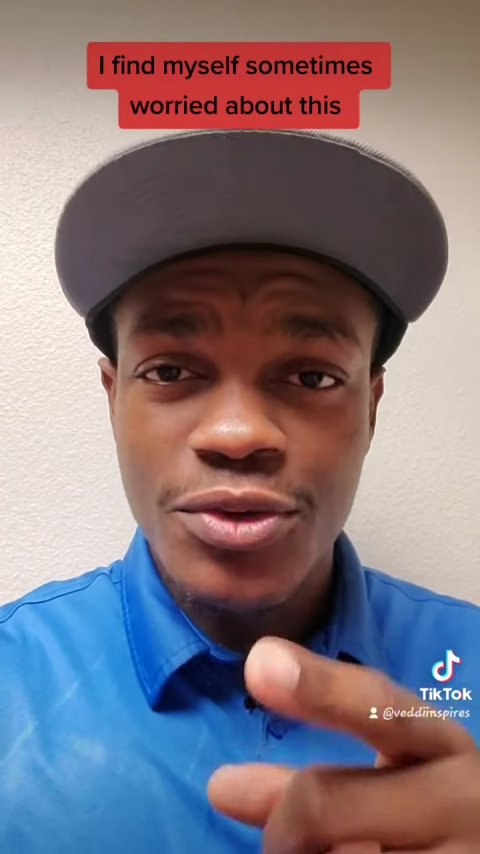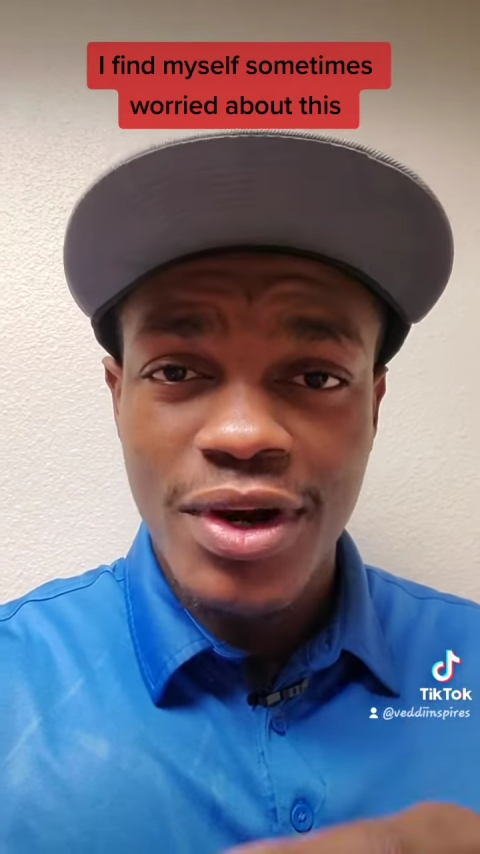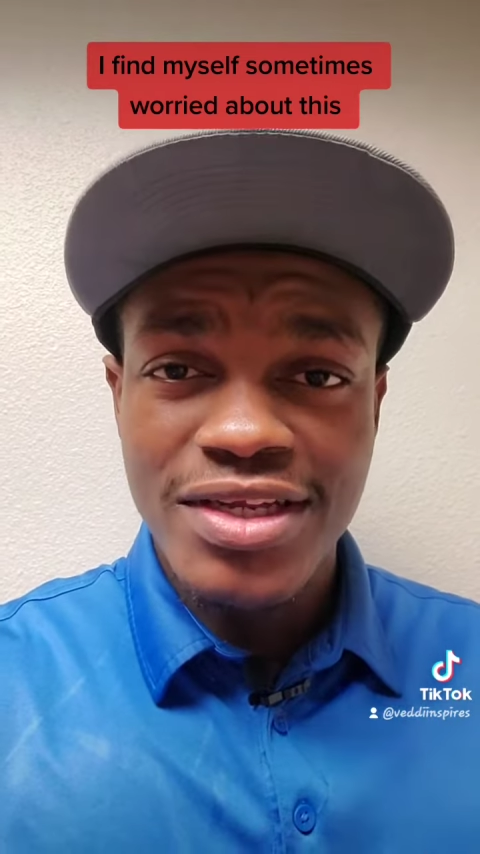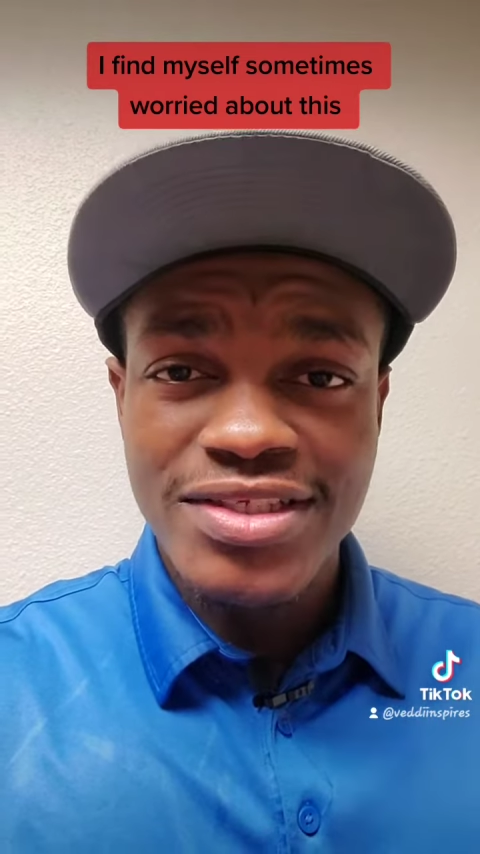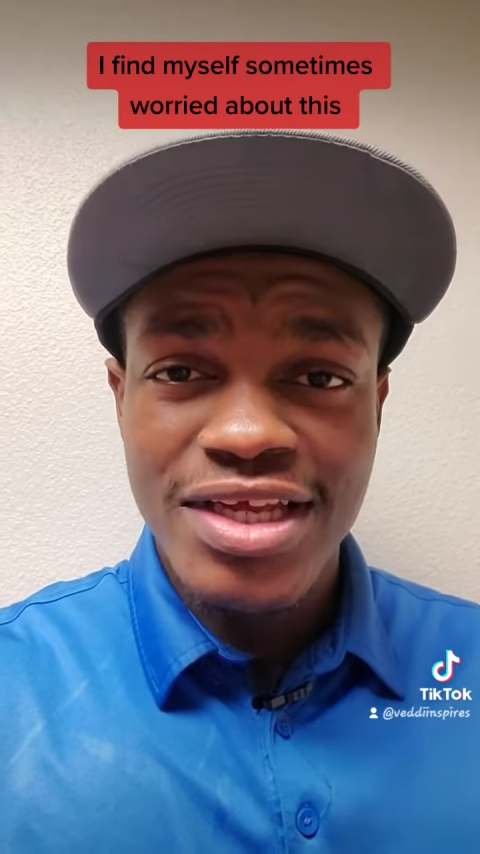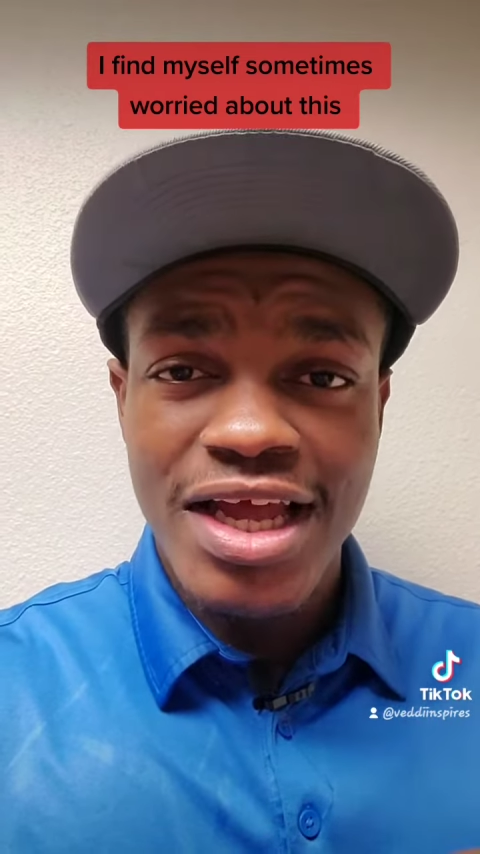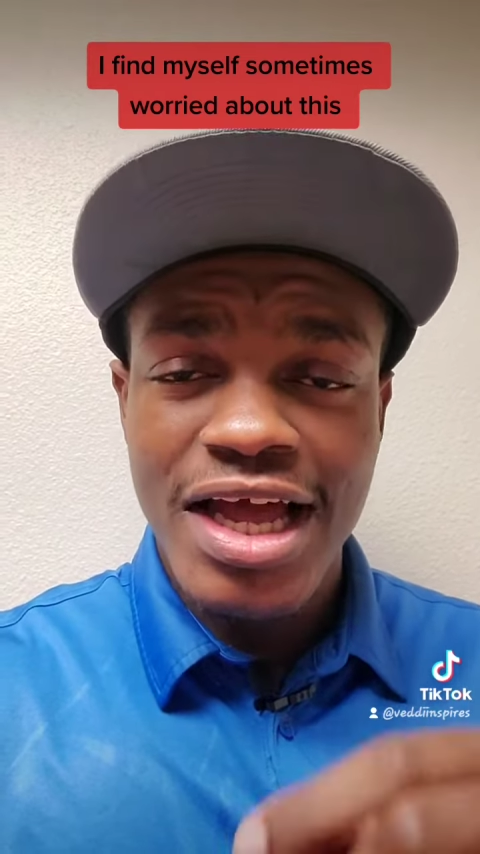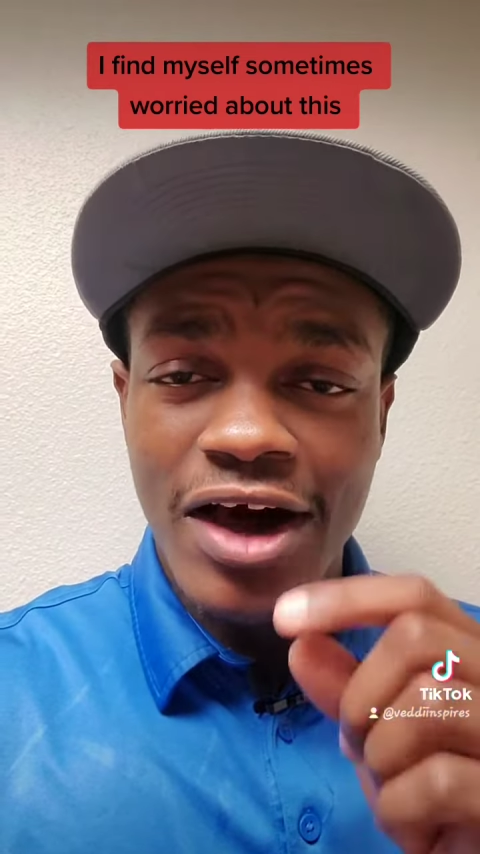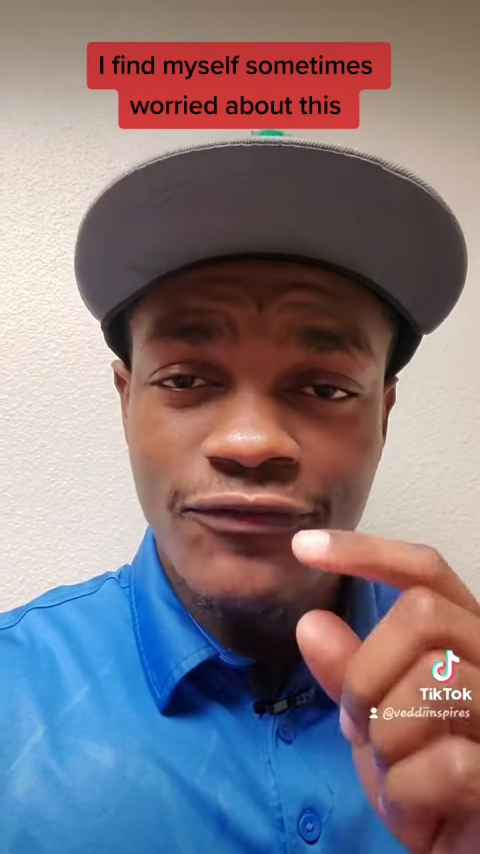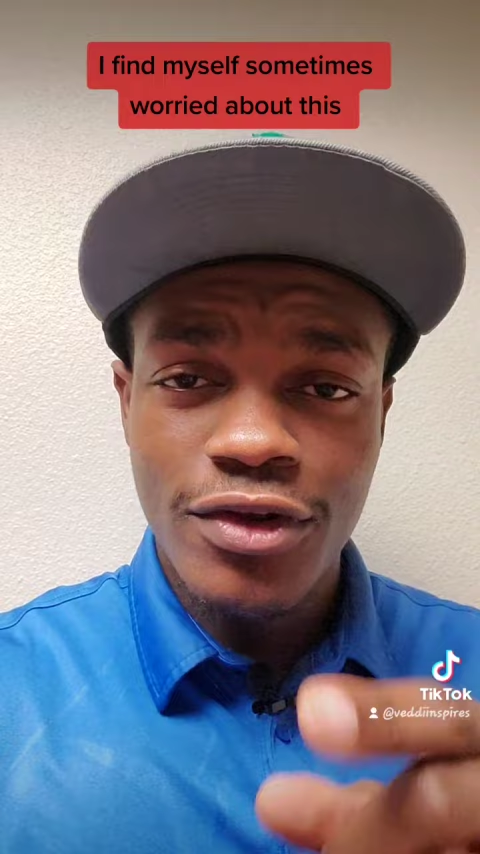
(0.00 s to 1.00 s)
great
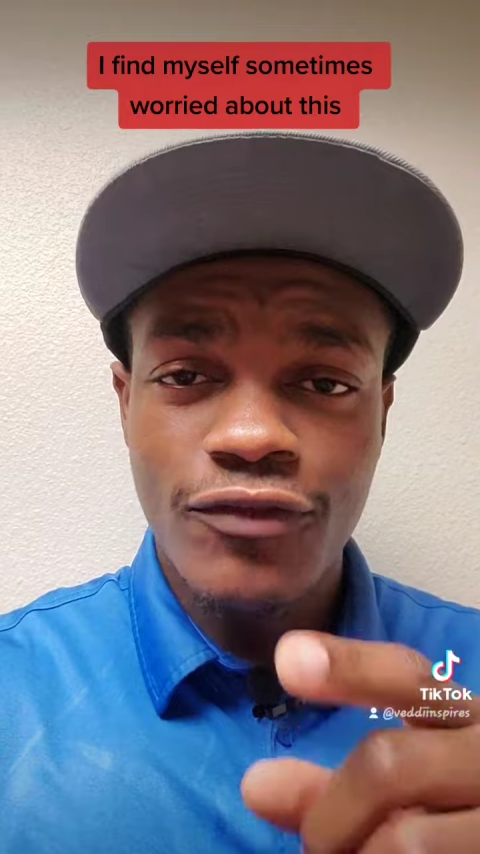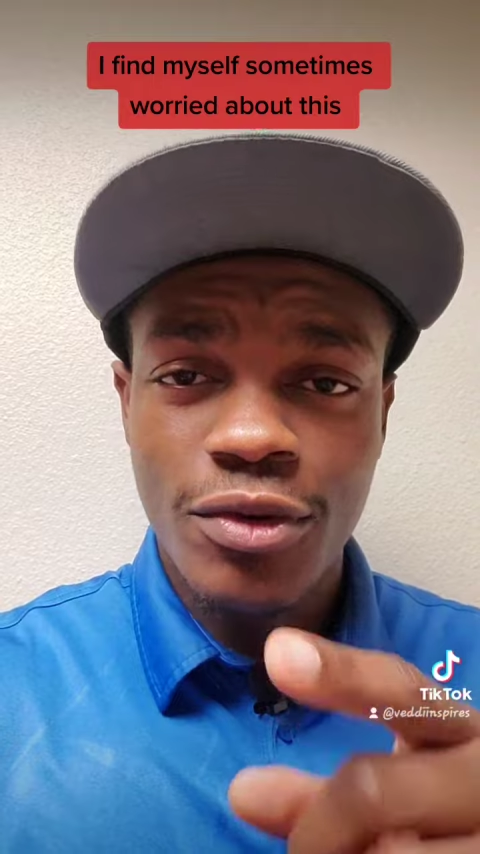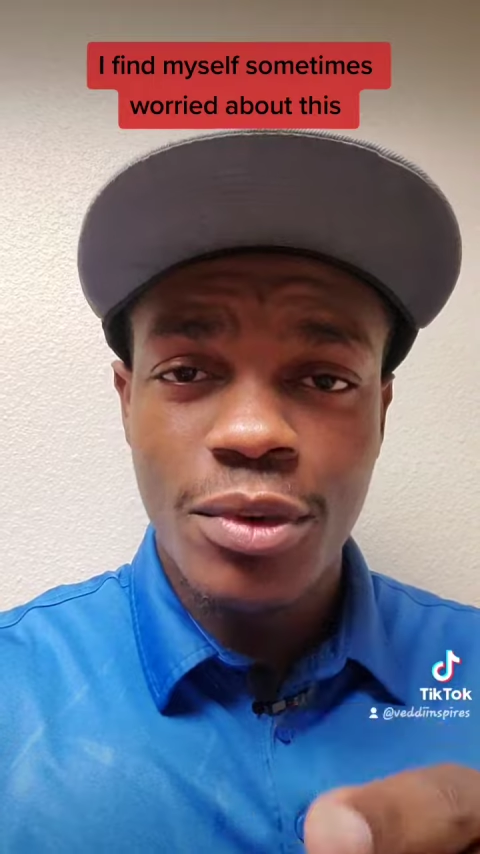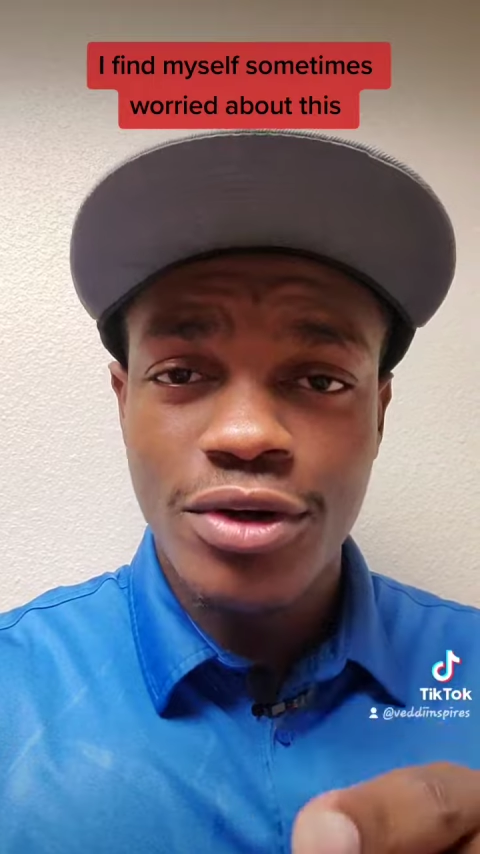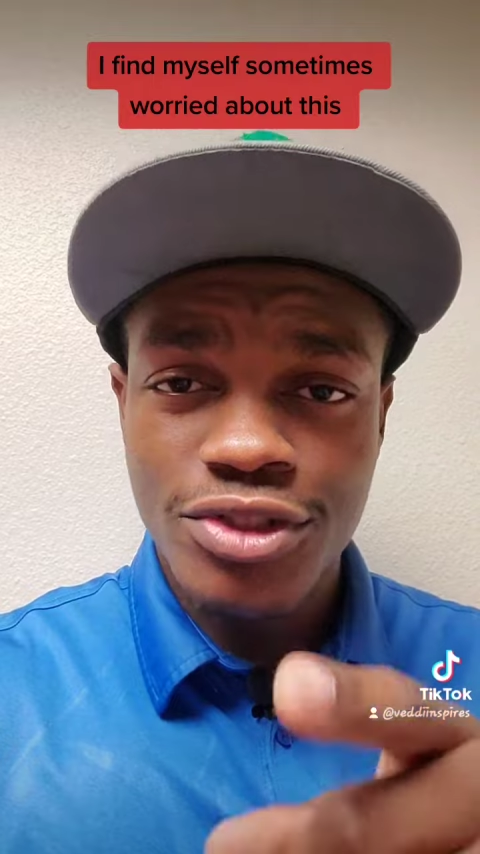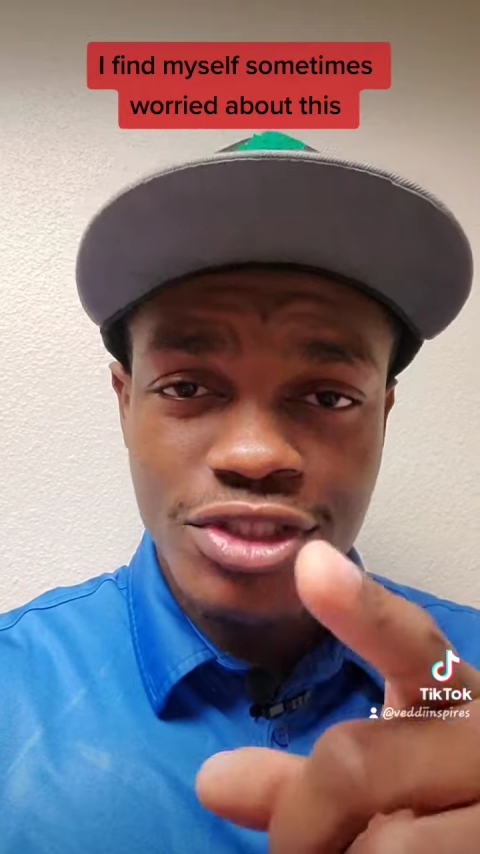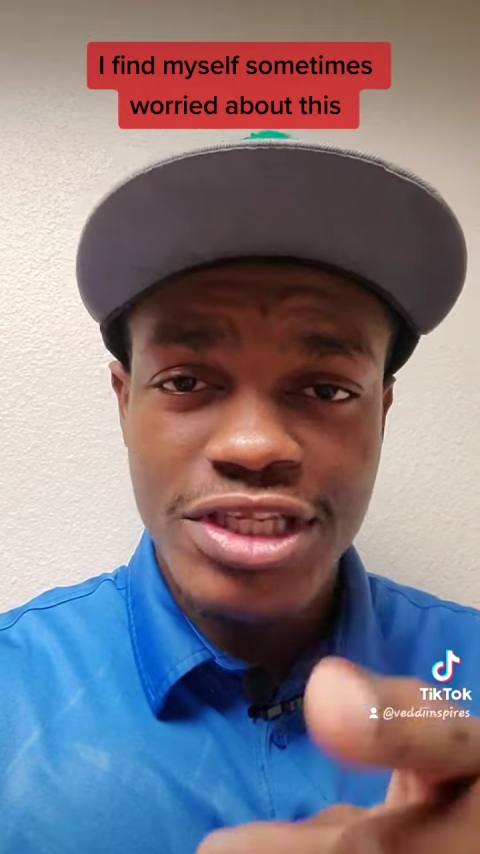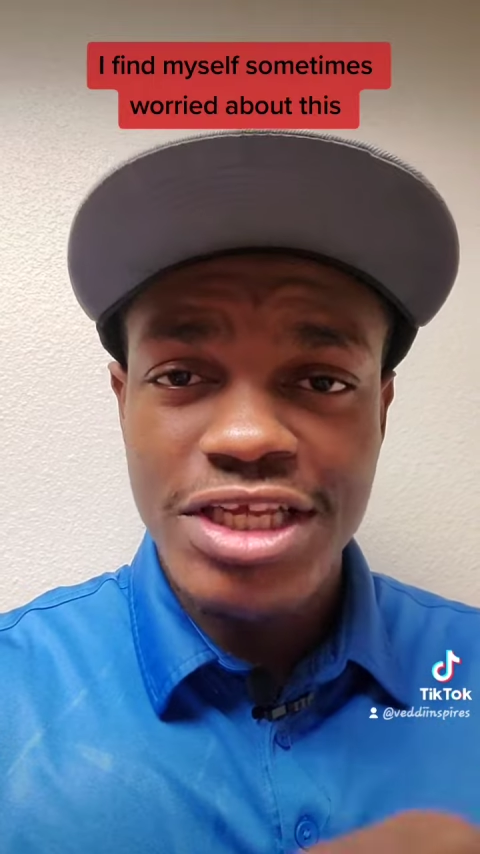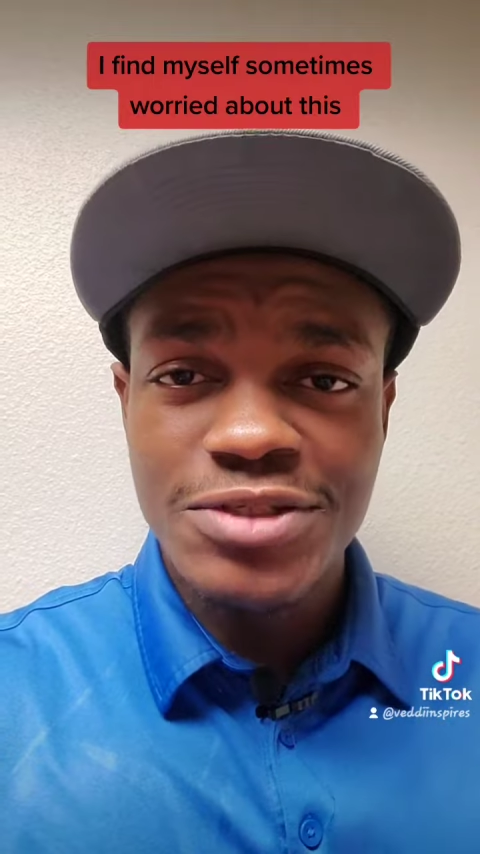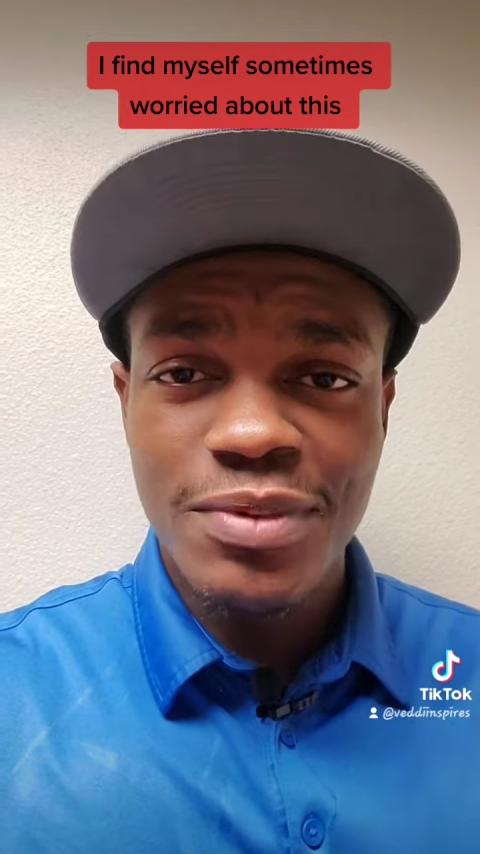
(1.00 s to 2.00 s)
and full of more to
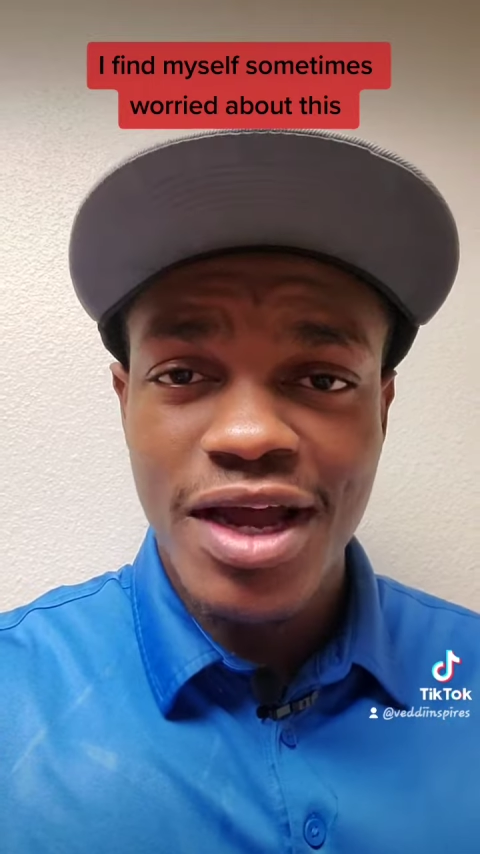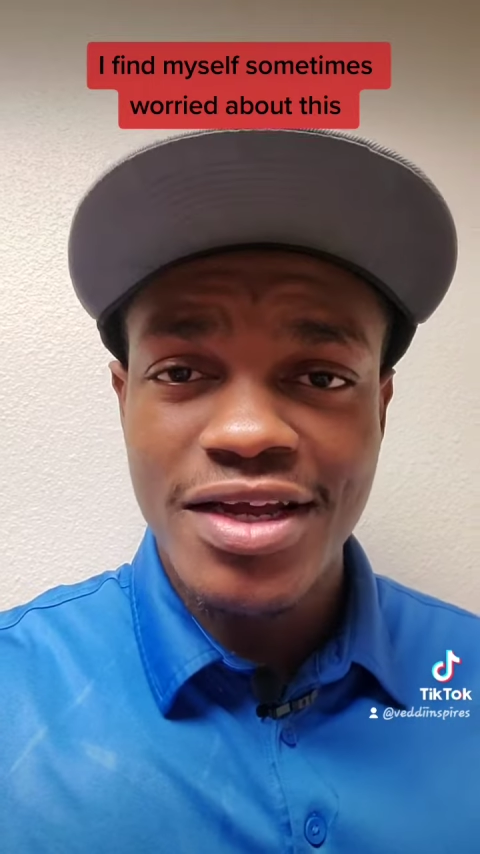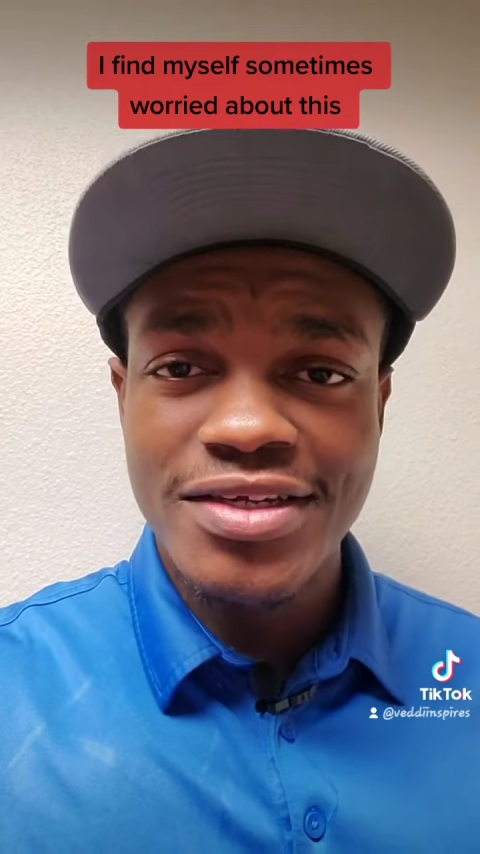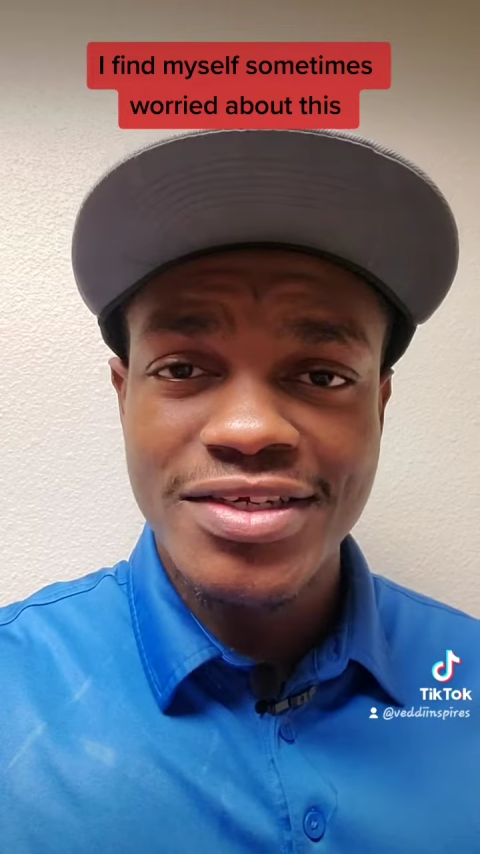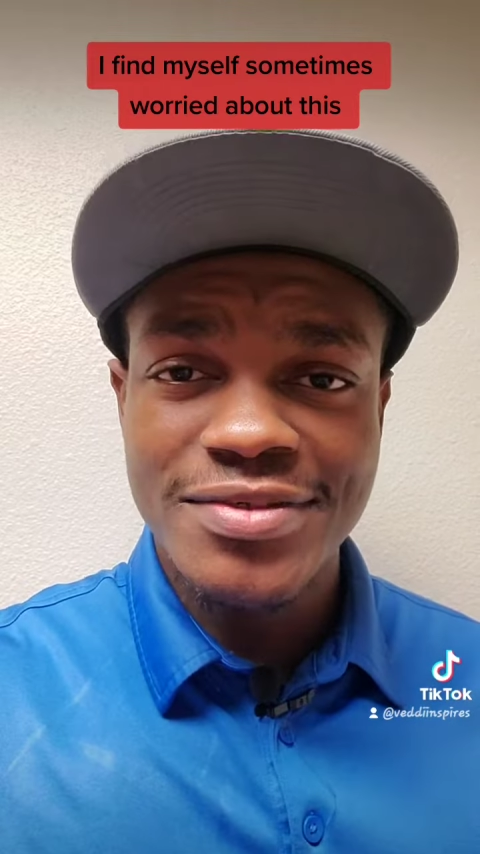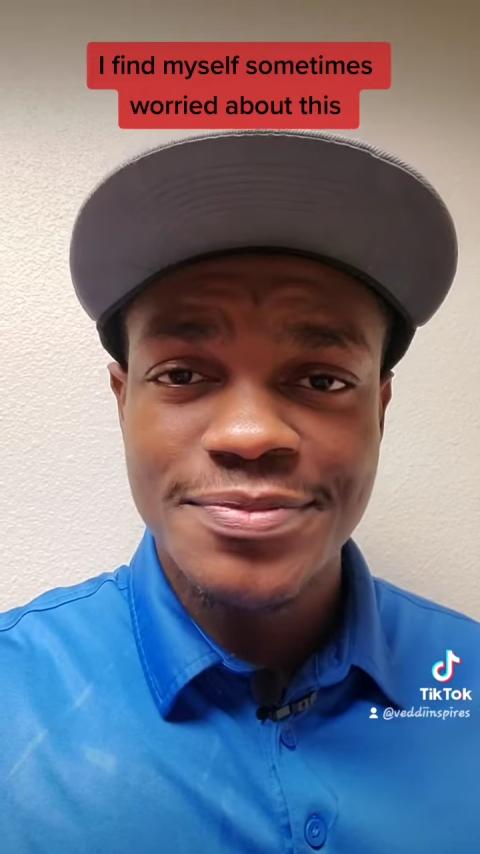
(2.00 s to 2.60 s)
stay inspired.